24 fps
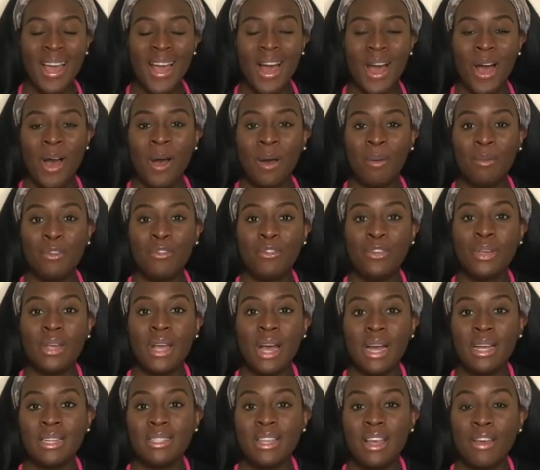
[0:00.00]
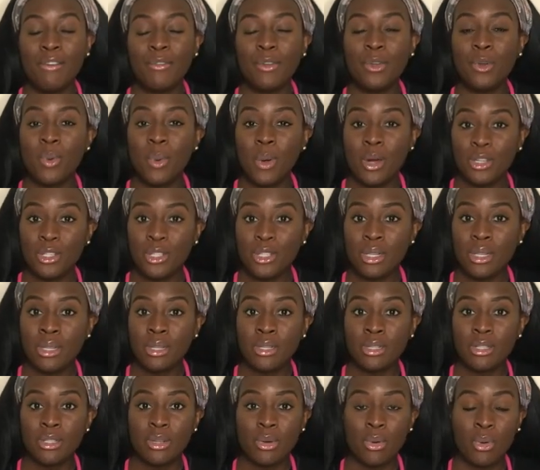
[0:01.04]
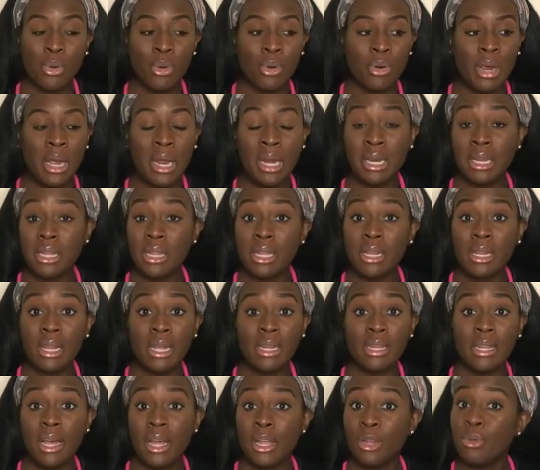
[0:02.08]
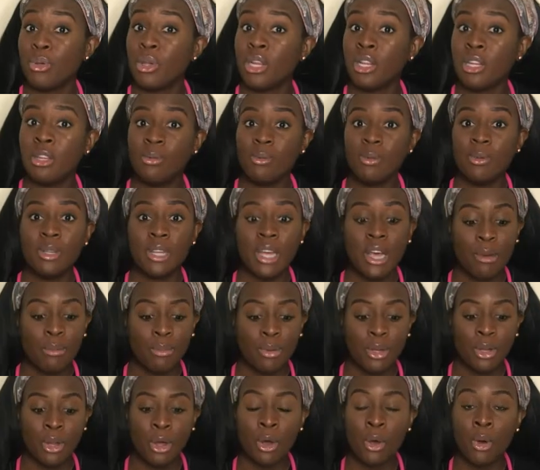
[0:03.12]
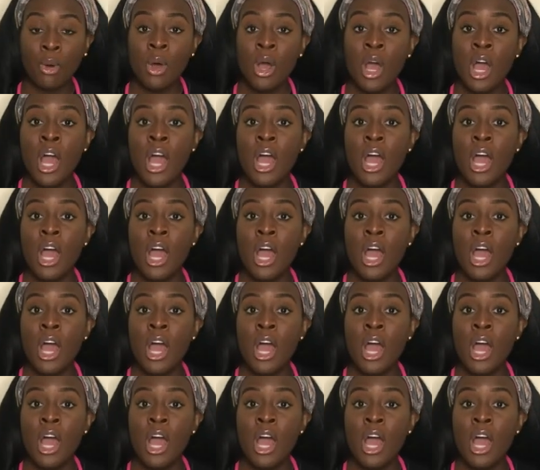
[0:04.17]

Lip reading: If you guys have any questions or anything like that, you can leave them down below.